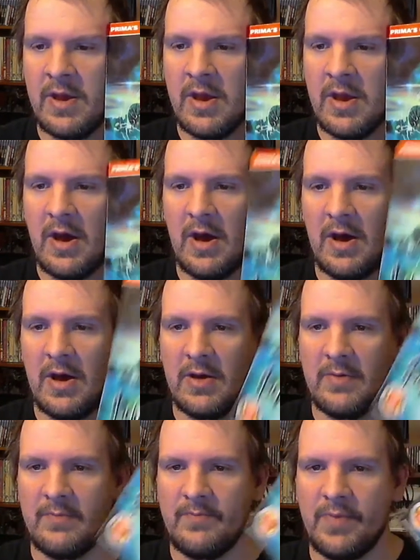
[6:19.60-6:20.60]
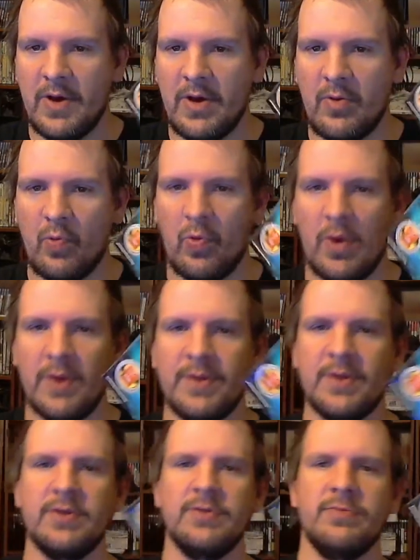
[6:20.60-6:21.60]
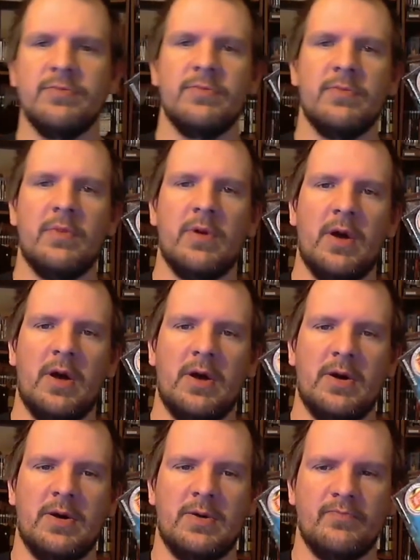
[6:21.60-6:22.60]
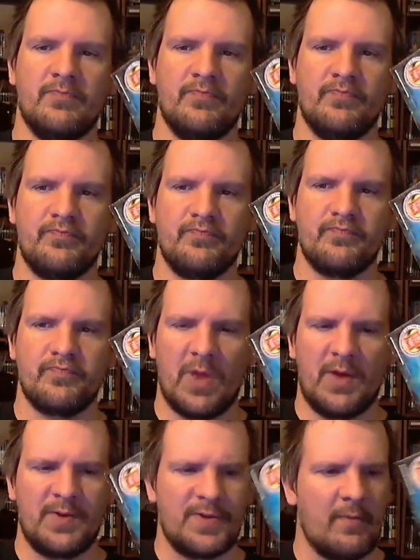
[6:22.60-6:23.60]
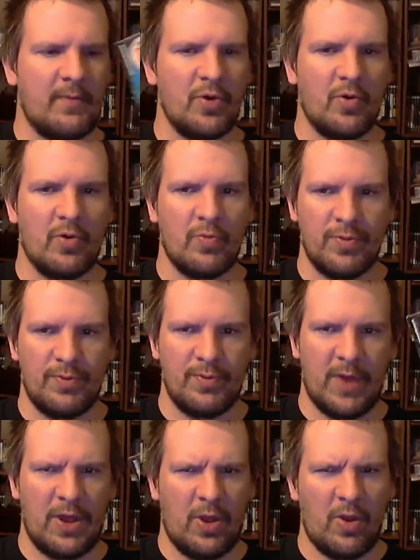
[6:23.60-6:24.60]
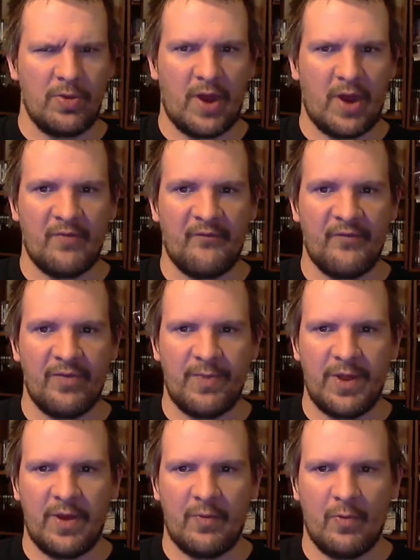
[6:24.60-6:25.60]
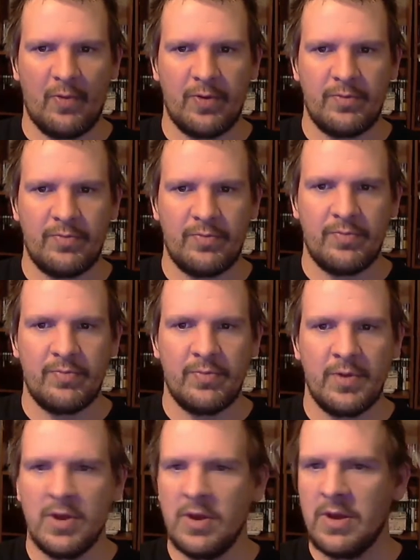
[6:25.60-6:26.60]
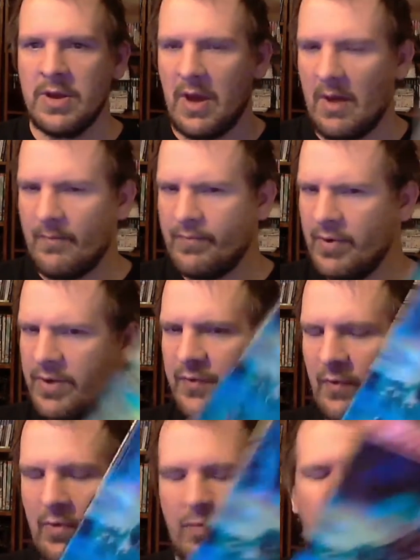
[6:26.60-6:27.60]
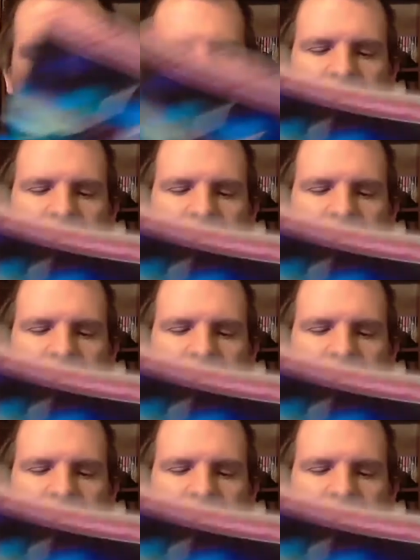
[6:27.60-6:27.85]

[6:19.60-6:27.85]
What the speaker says: but wasn't Summoner was a long title for the PS1? I'm pretty sure it was.